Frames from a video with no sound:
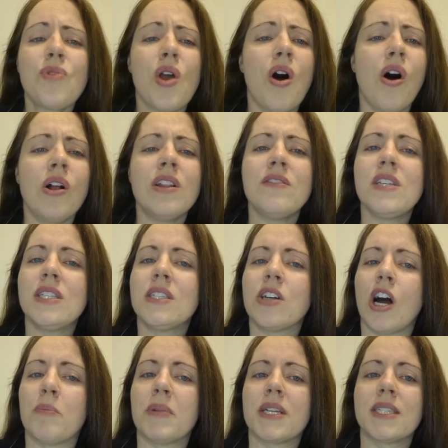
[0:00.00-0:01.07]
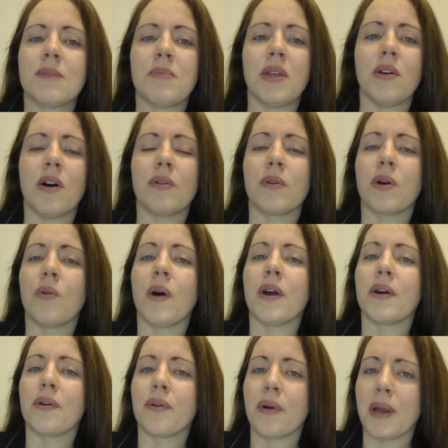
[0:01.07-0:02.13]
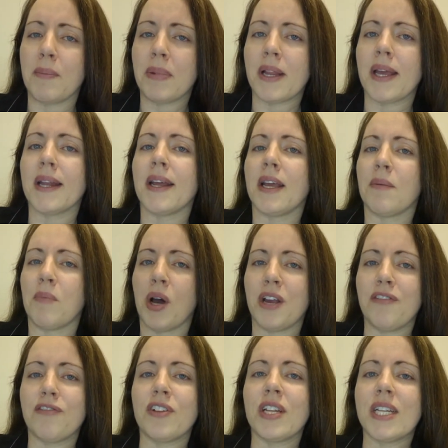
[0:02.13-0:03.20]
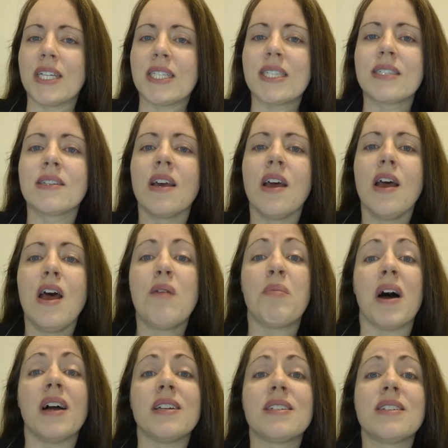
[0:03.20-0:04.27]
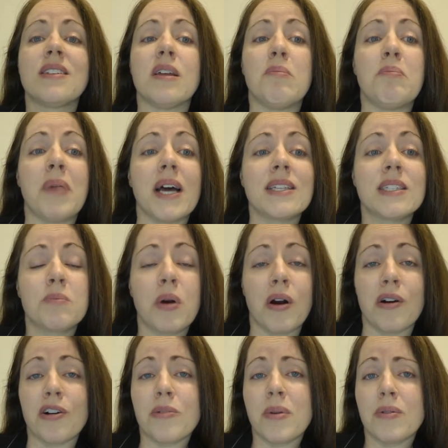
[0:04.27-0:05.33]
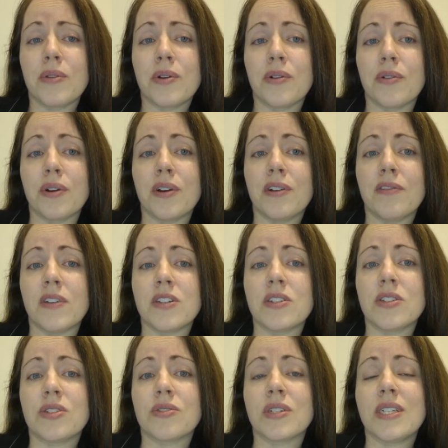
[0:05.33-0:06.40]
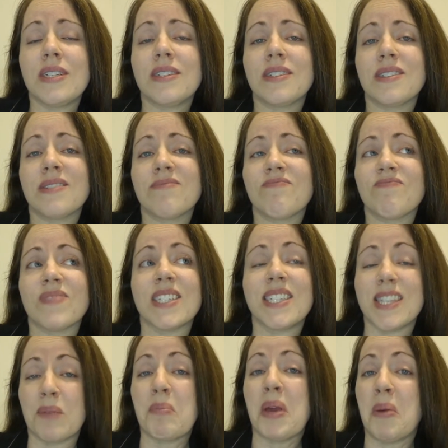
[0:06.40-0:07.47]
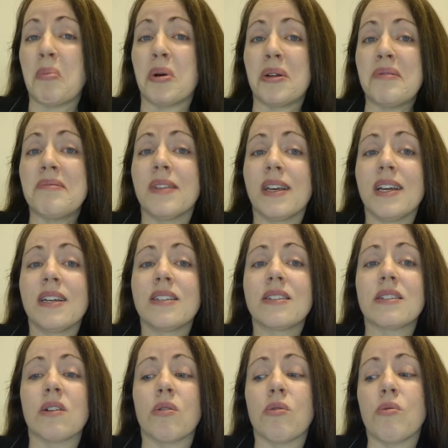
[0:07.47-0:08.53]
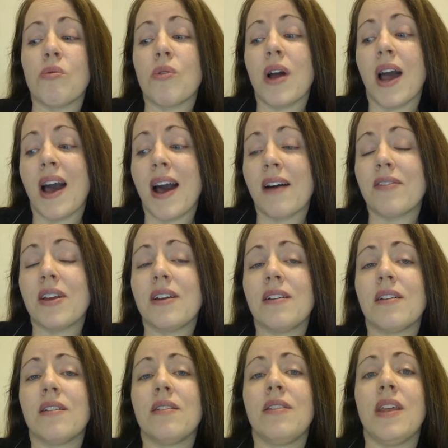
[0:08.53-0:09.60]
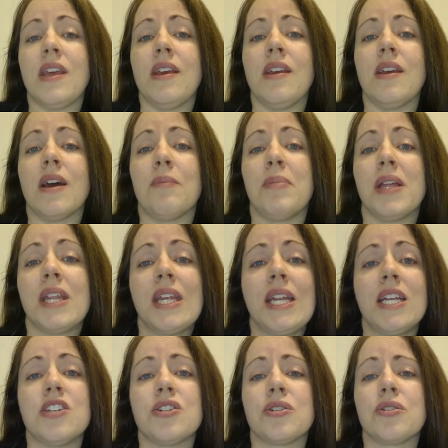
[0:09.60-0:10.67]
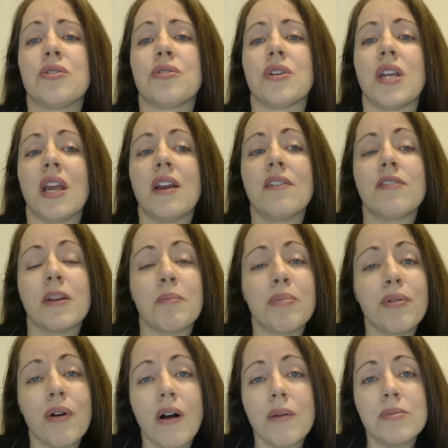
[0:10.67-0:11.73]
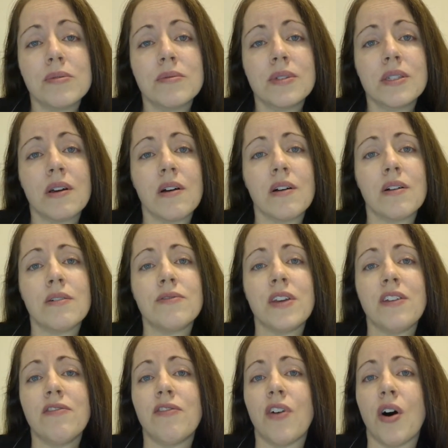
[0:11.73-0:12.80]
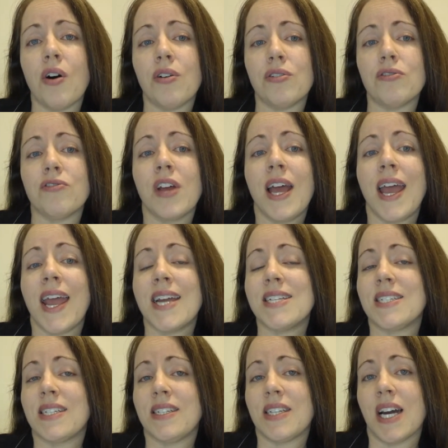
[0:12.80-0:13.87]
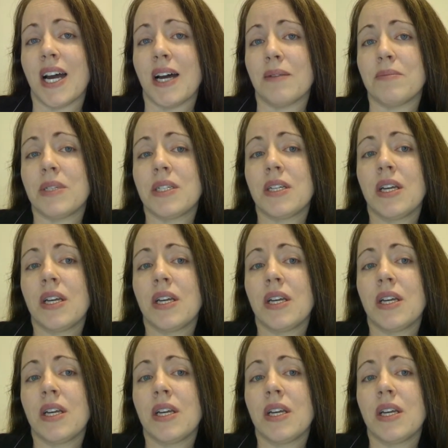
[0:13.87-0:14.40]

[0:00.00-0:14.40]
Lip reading: All of these topics and beyond require great planning and mindfulness, but the best part about the creative industries is the people. So having the ability to creatively problem solve, evolve, and adapt.